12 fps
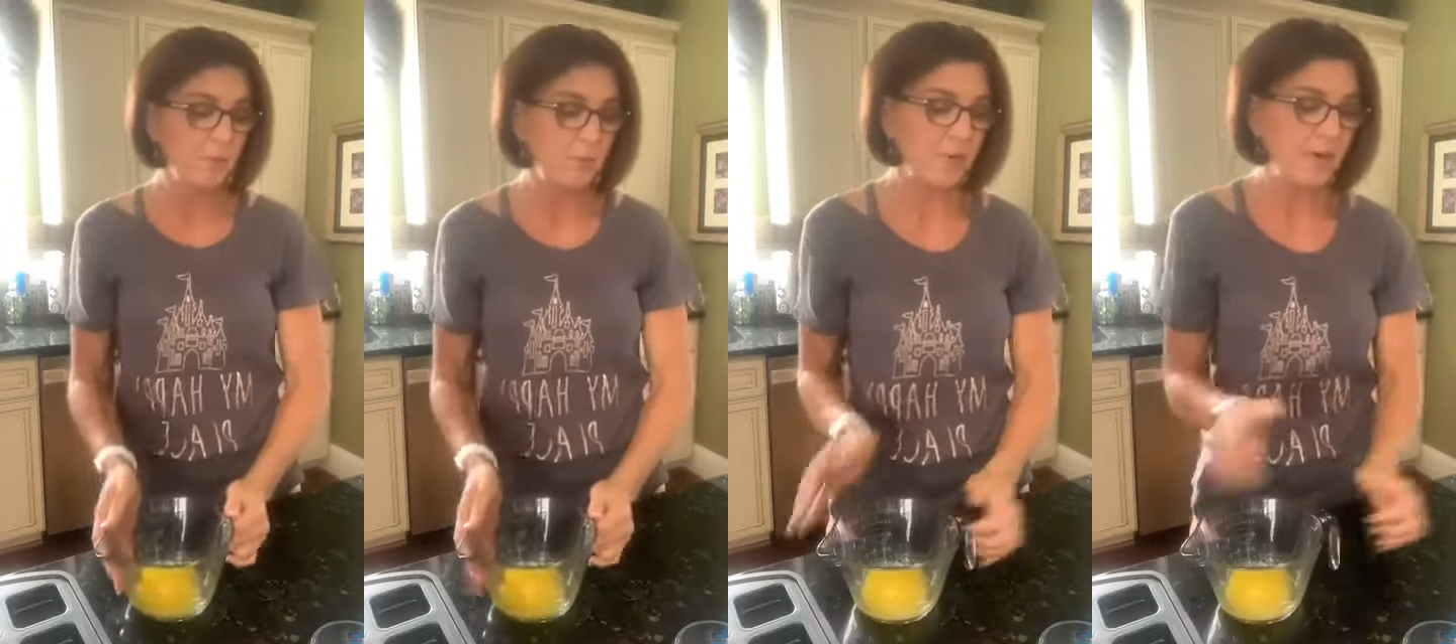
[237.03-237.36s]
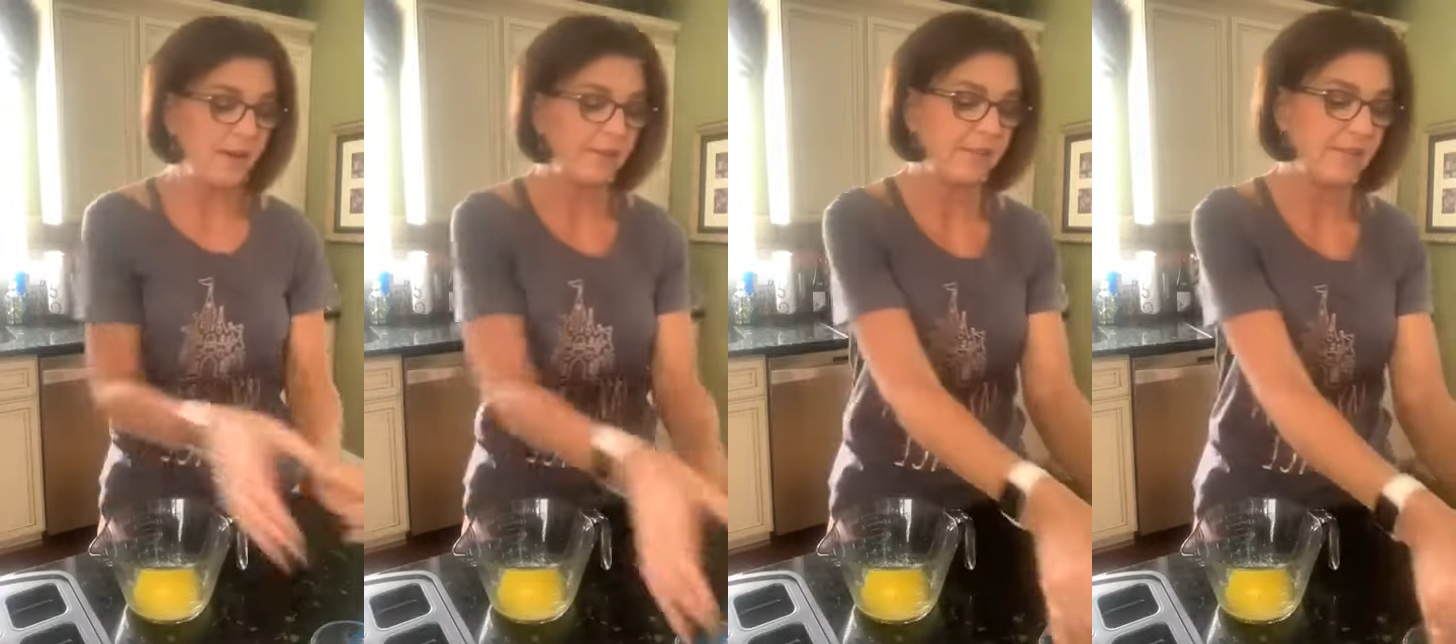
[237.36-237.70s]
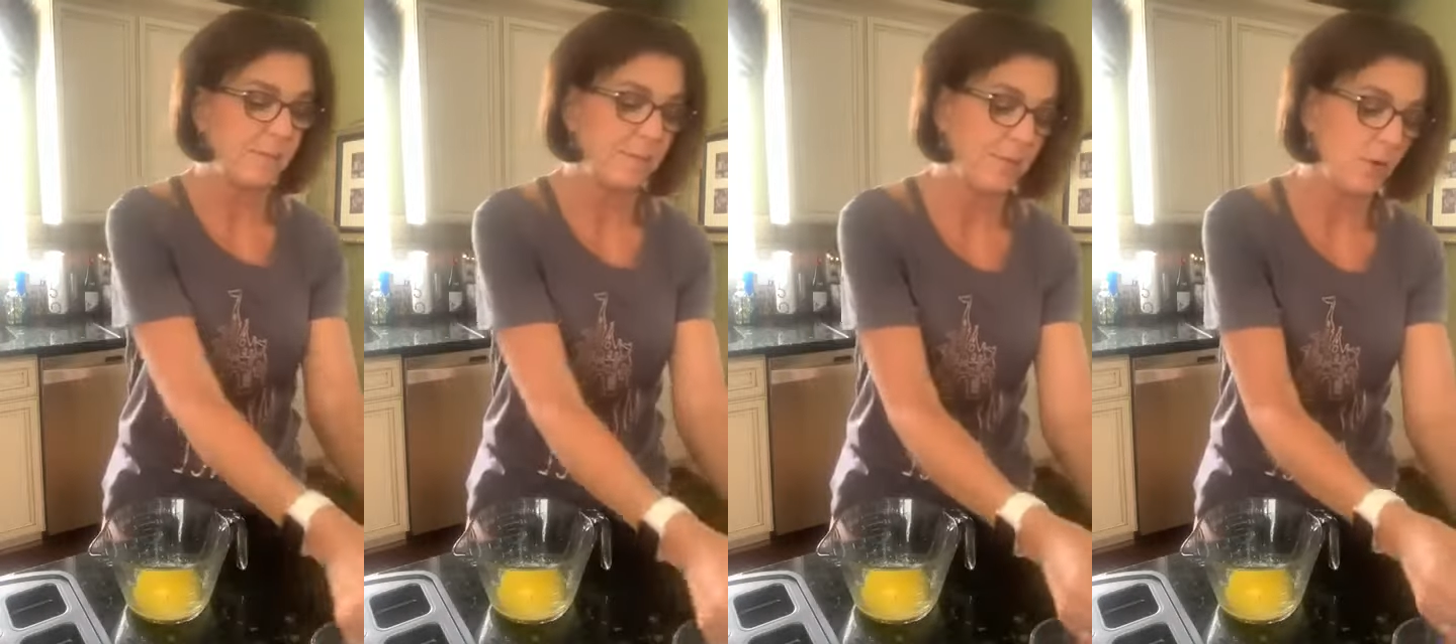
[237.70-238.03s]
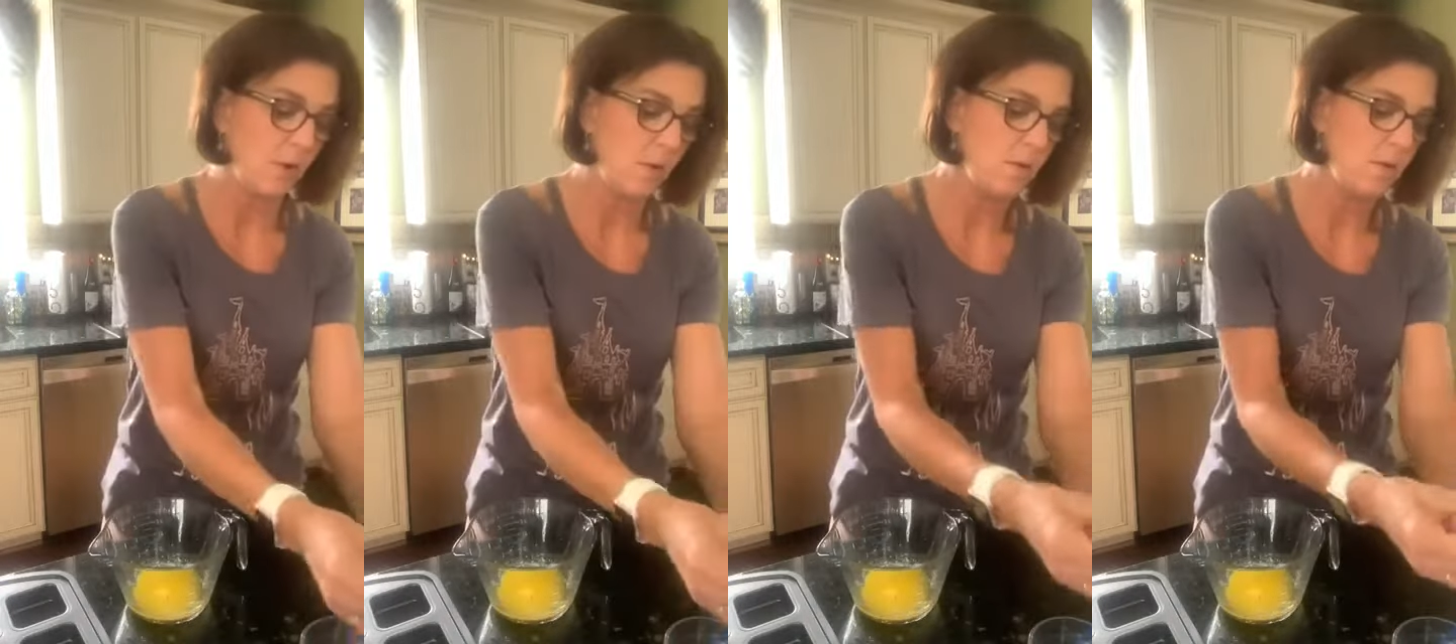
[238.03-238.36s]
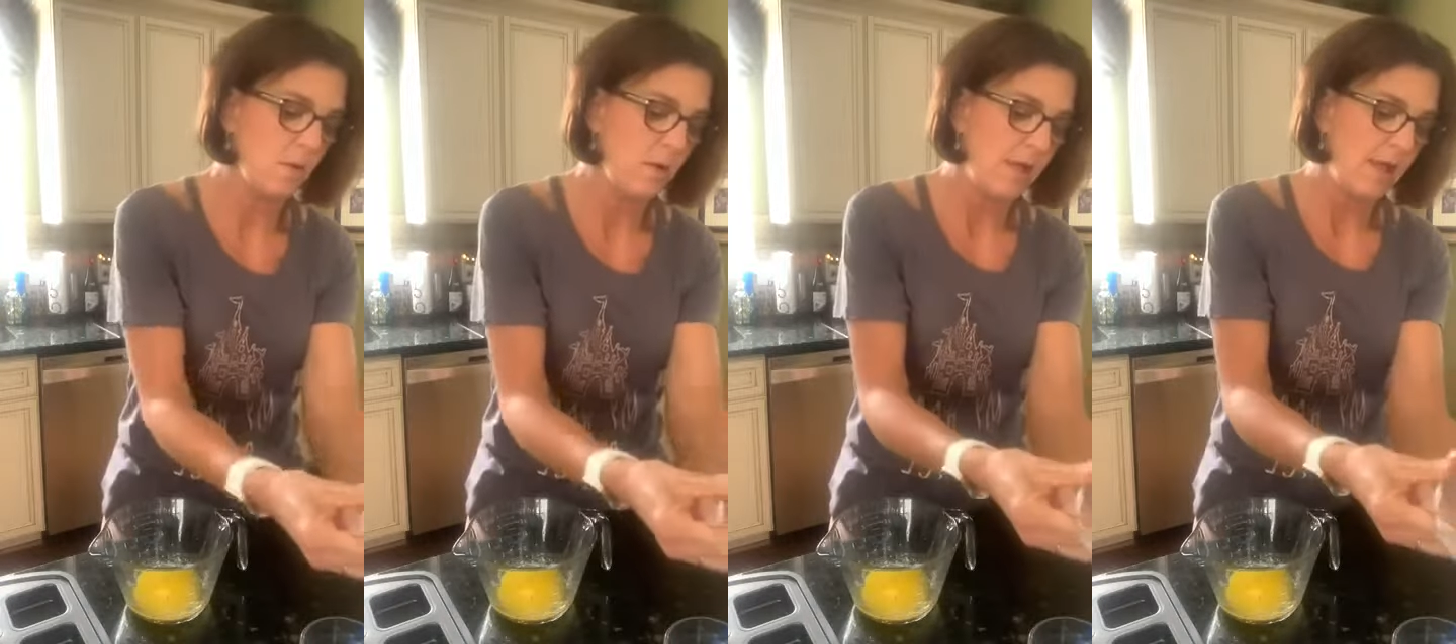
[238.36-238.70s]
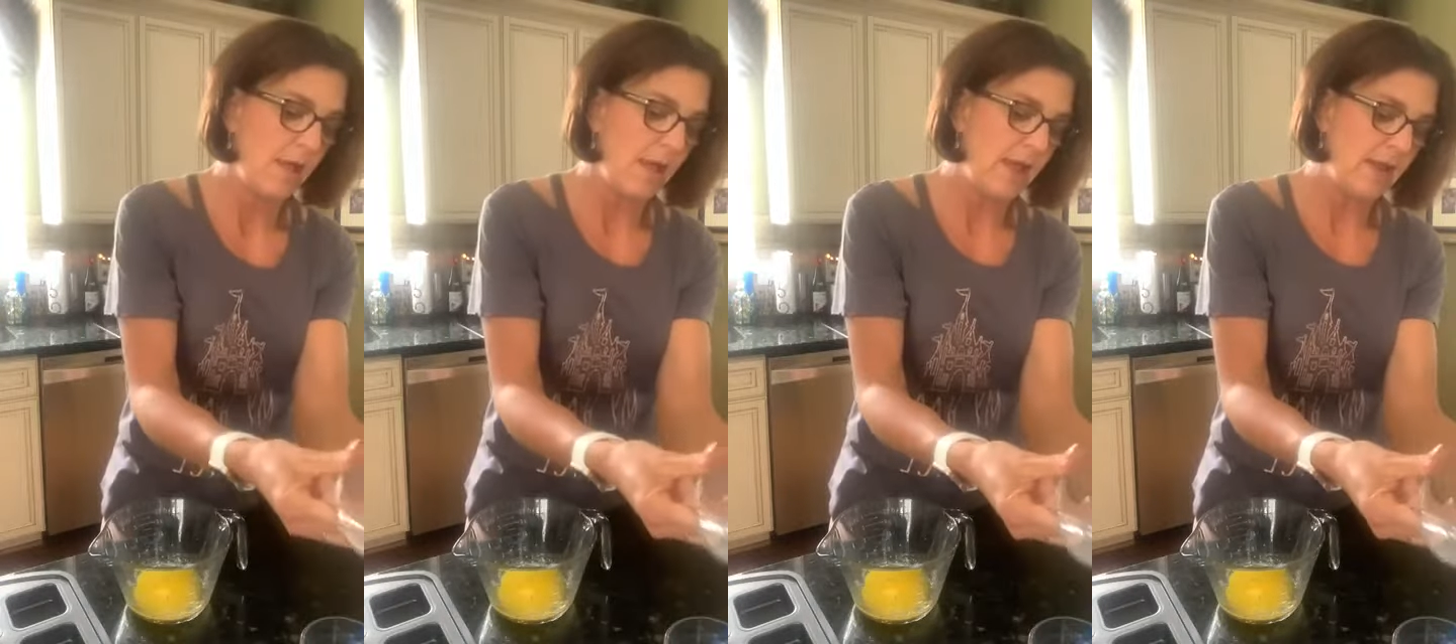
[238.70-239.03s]
Pretty simple.
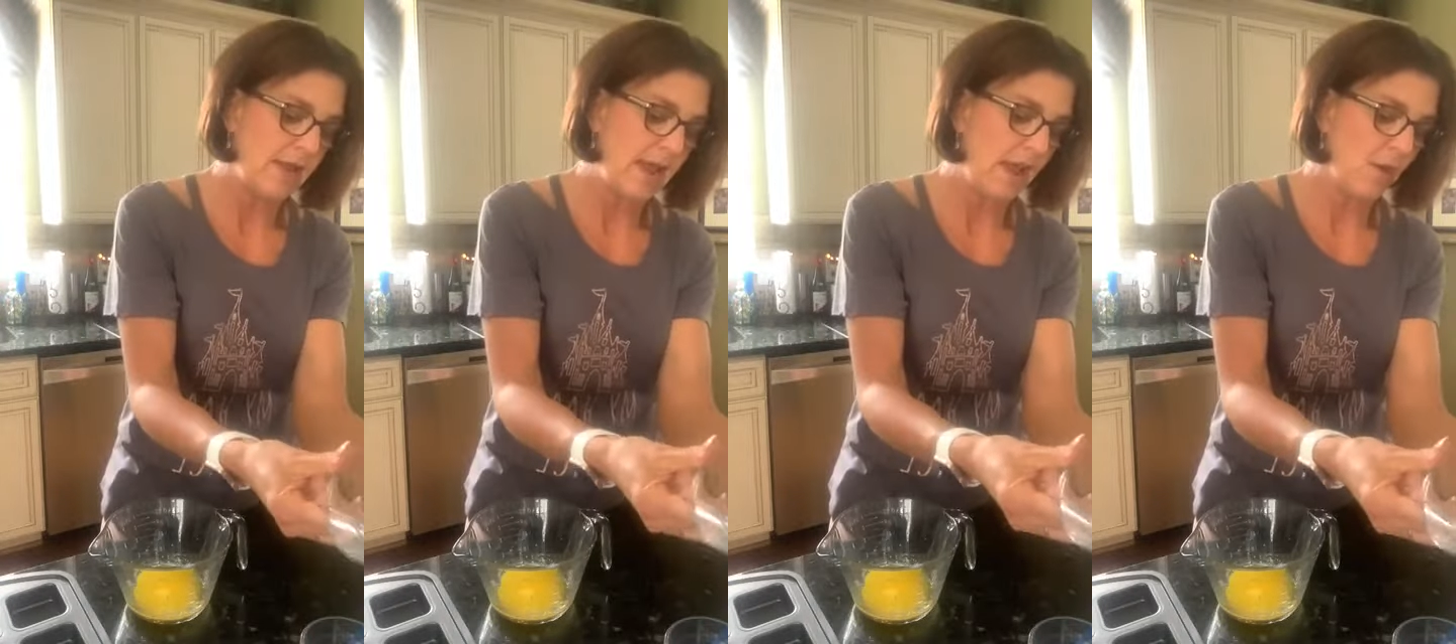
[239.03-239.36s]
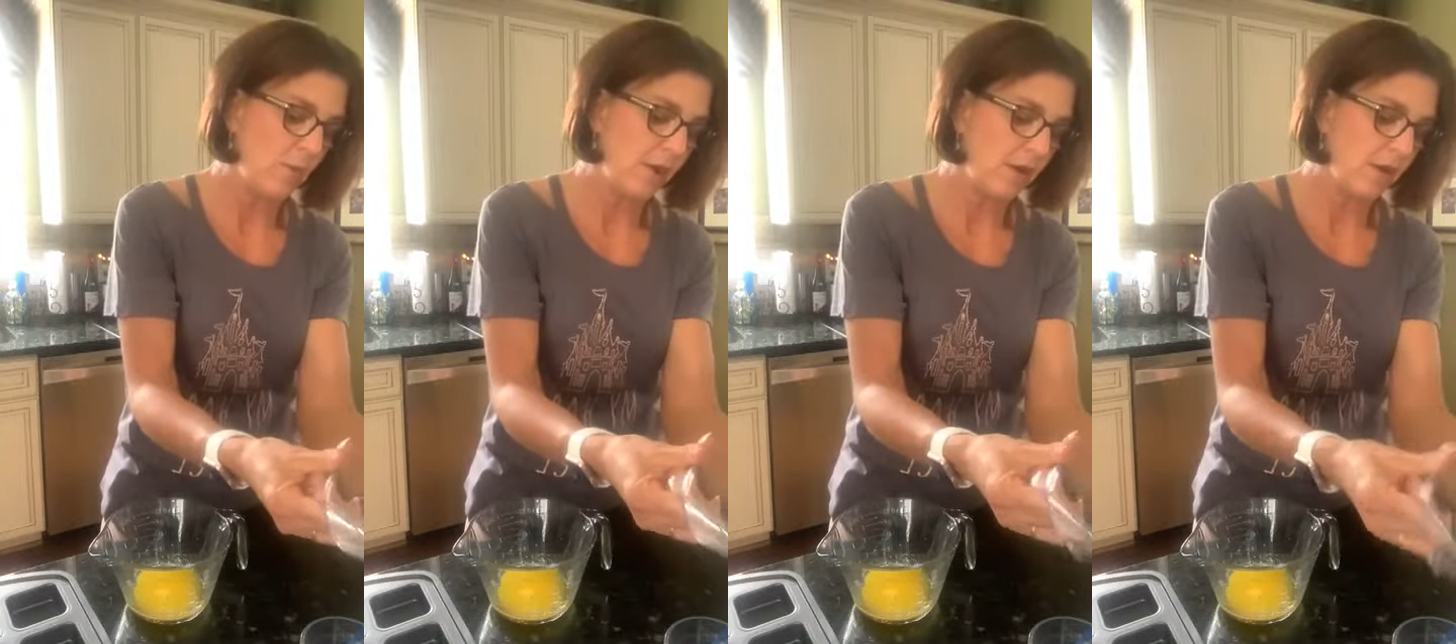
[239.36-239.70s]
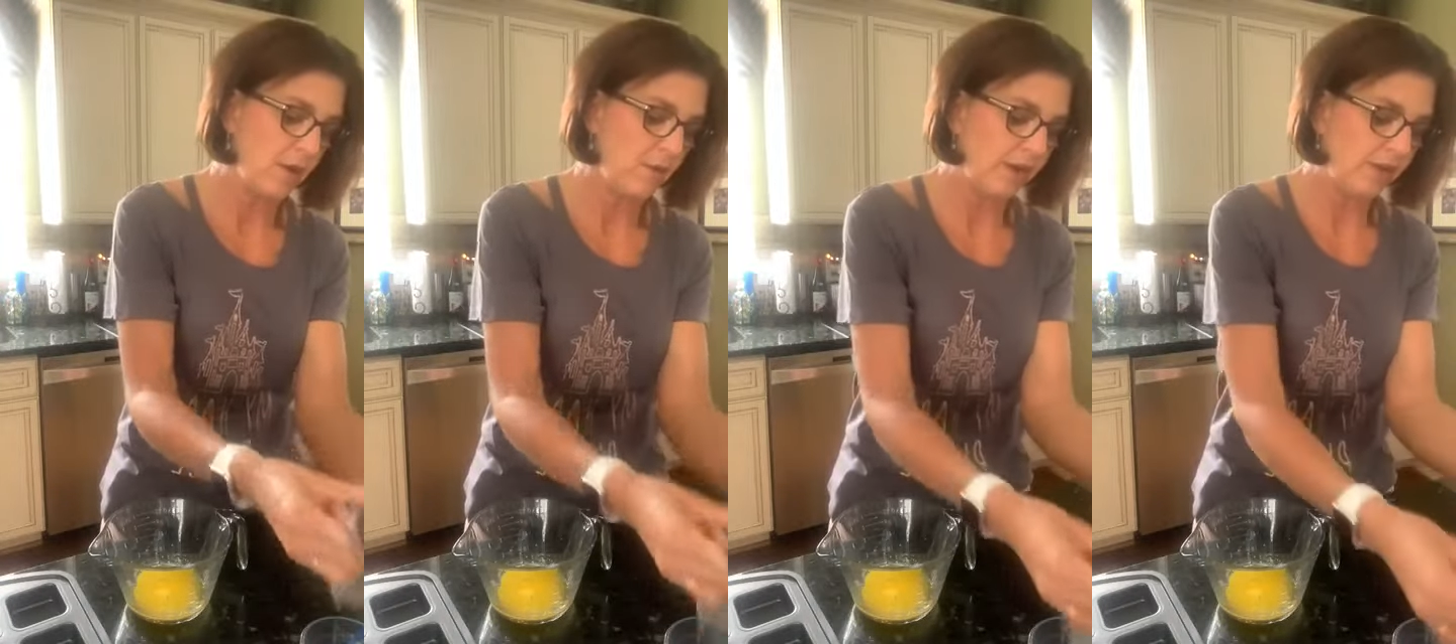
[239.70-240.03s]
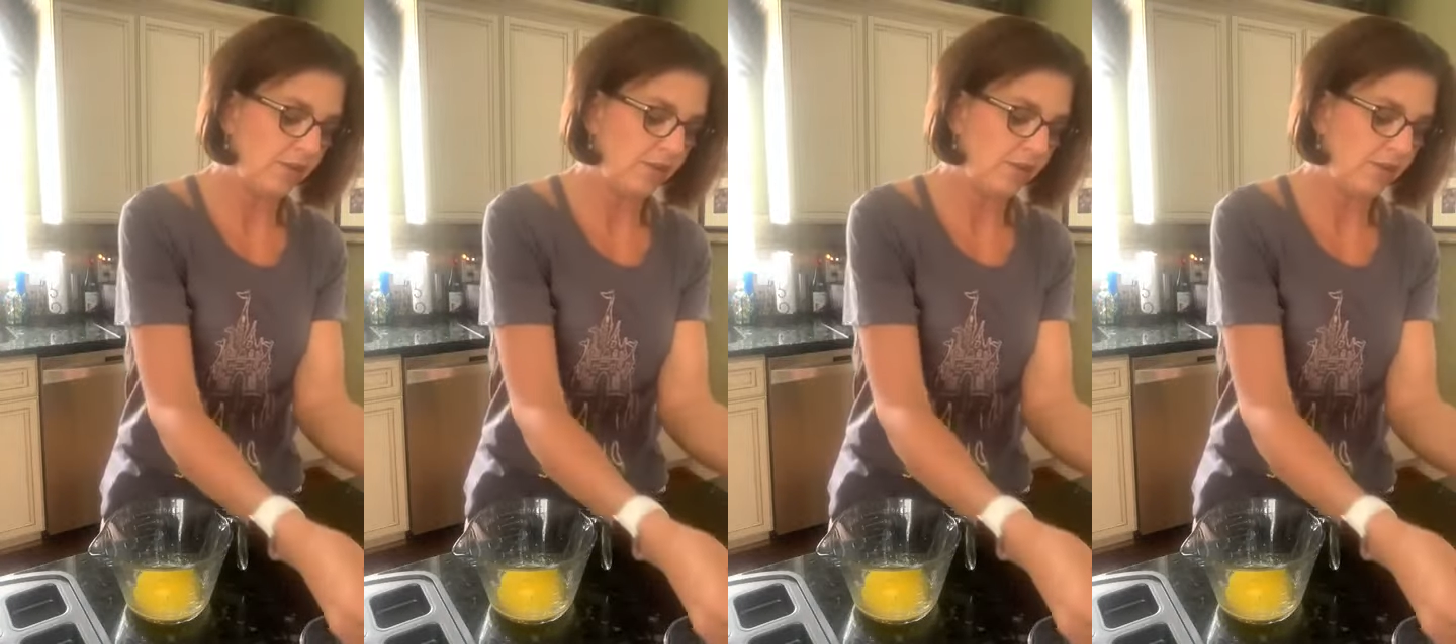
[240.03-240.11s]
And now we are going